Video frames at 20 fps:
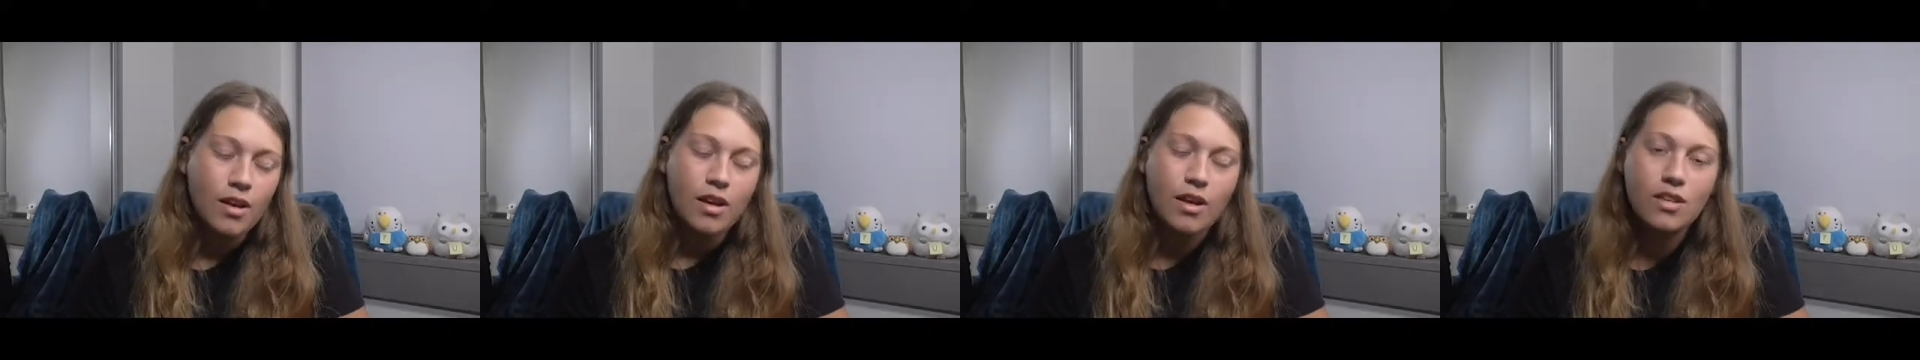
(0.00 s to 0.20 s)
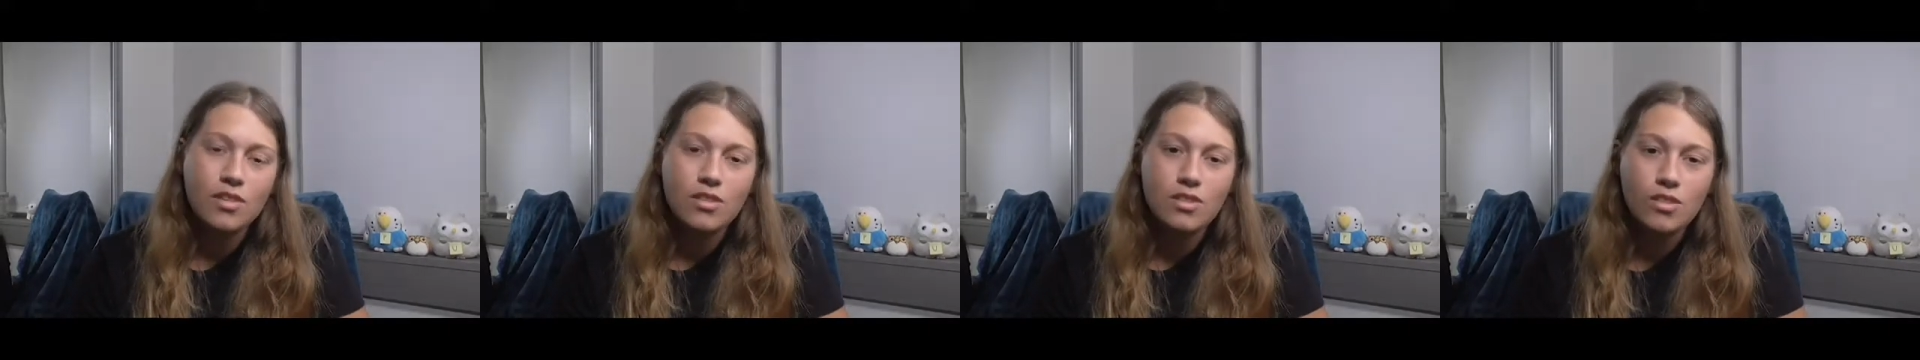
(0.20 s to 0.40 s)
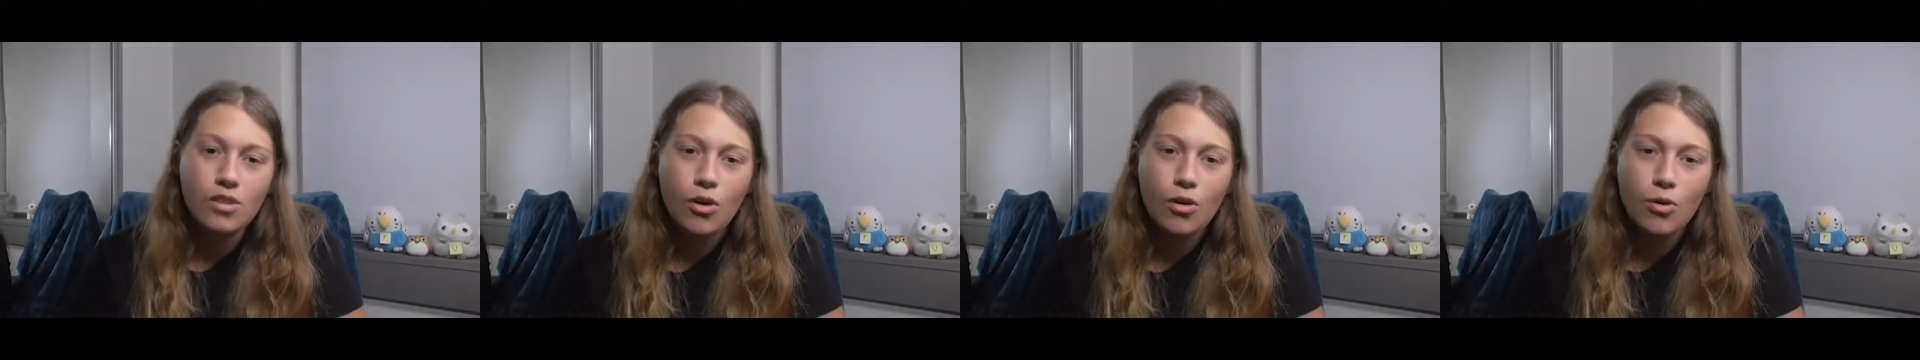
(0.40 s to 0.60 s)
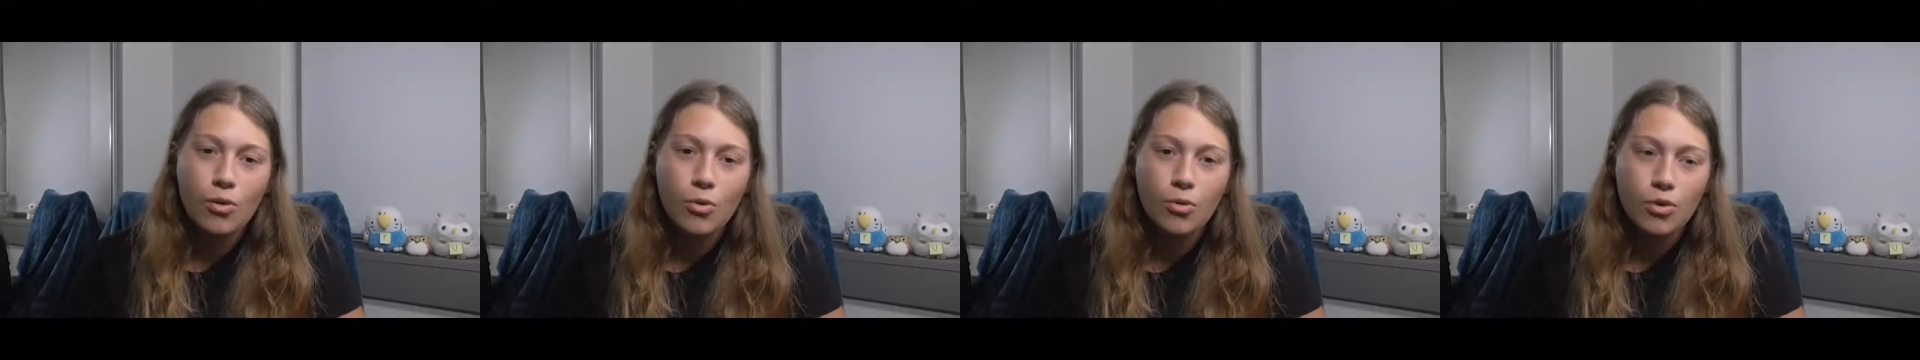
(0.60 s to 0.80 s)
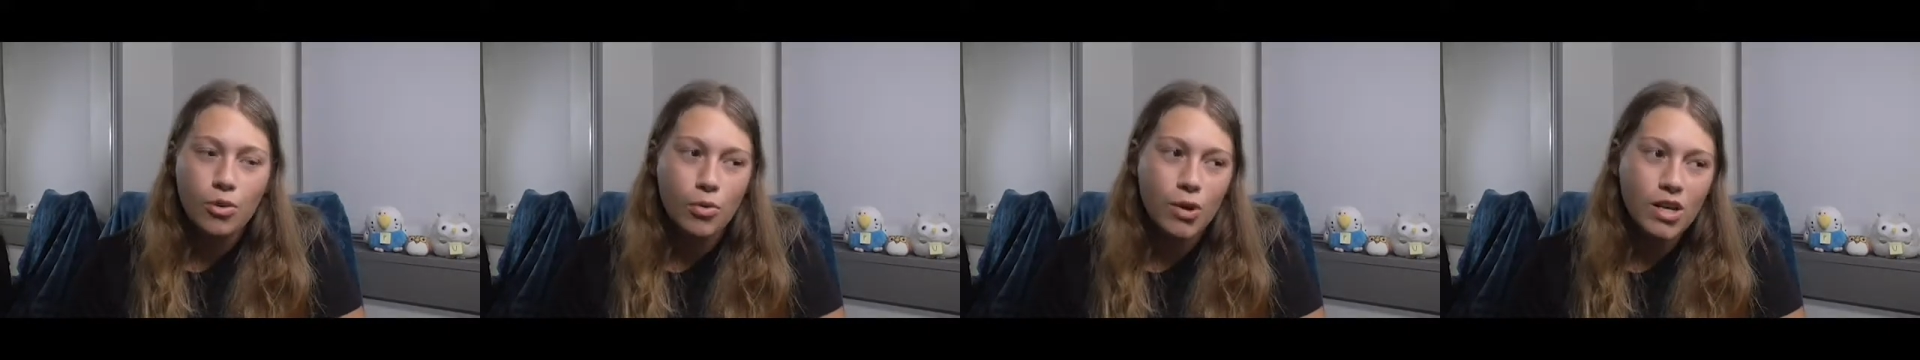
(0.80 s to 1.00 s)
And
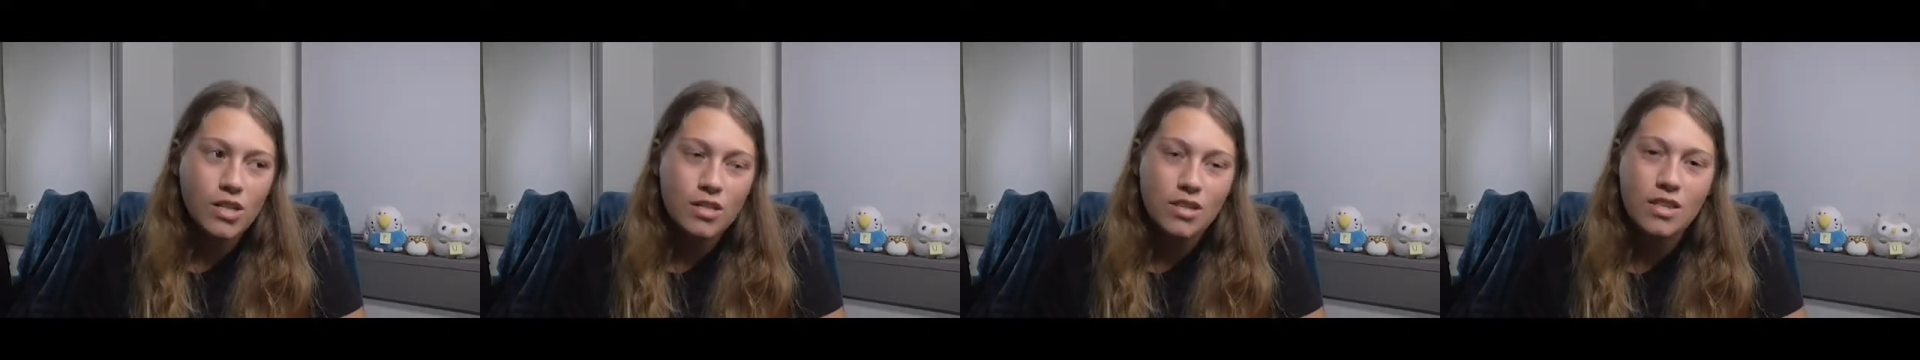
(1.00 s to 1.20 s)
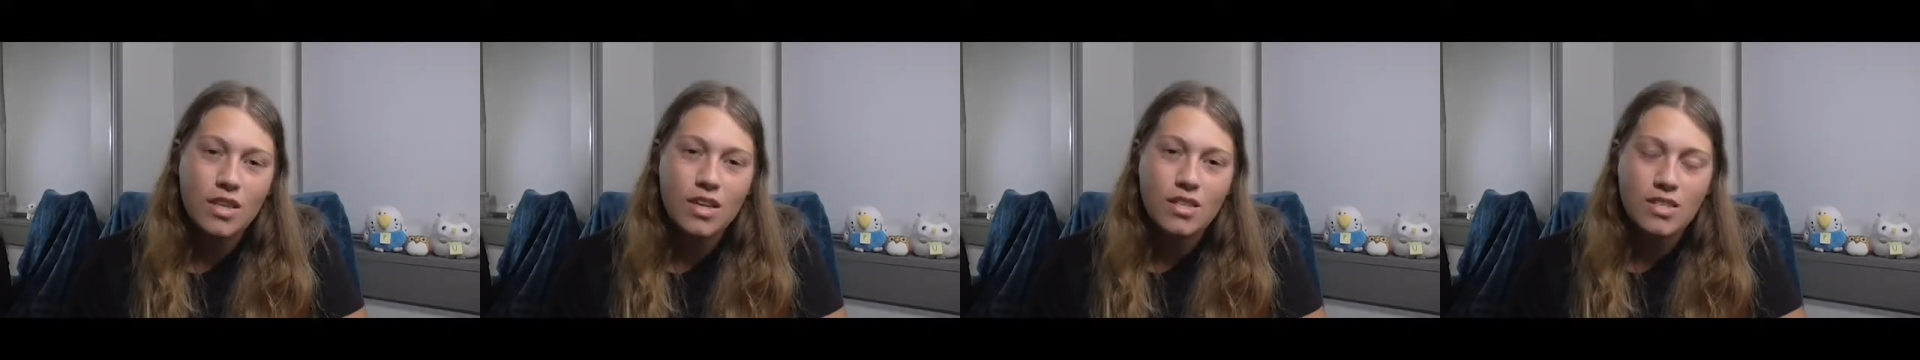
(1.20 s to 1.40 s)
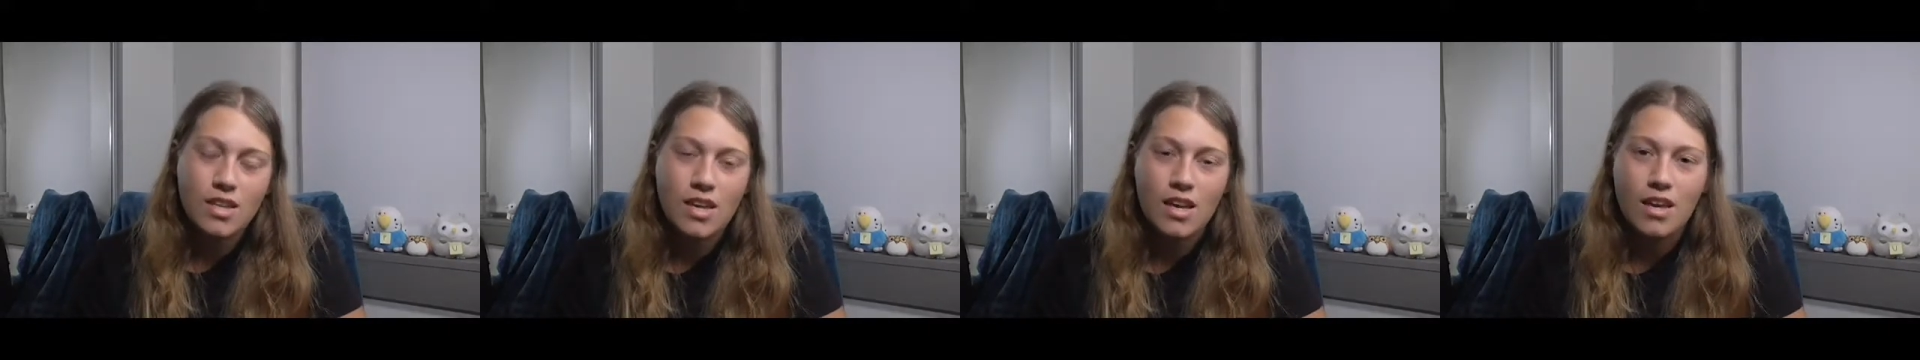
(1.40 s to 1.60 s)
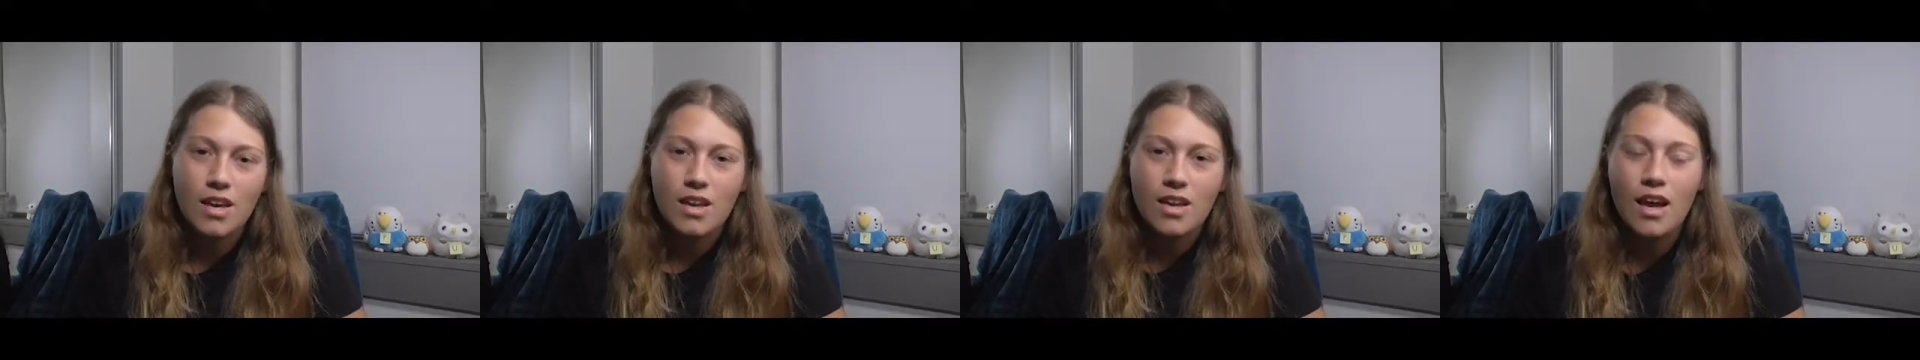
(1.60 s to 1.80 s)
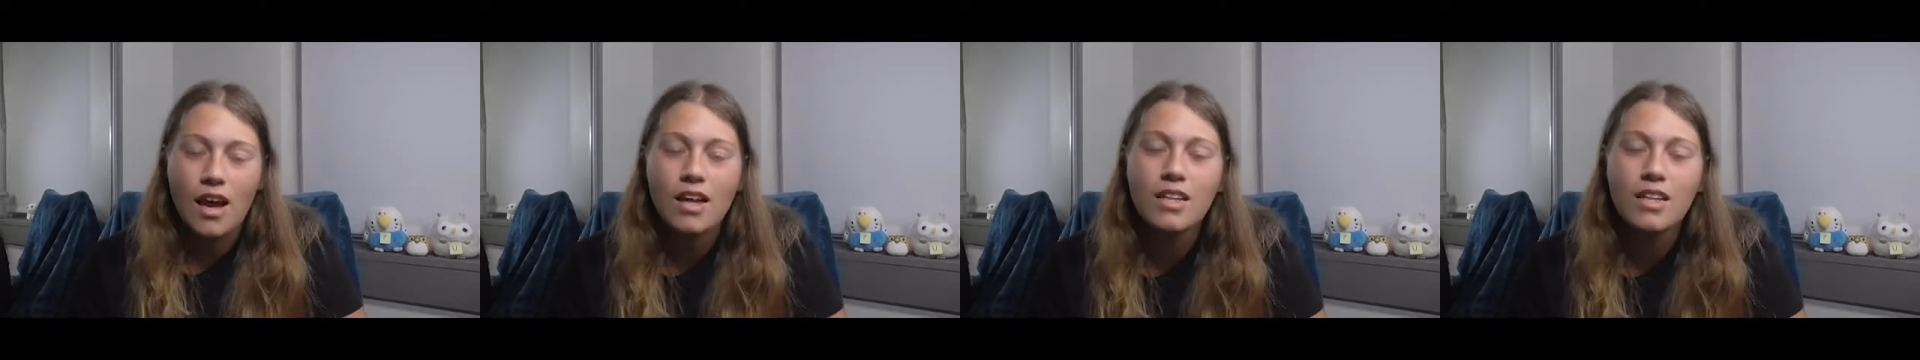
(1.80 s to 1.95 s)
so the rest of that day,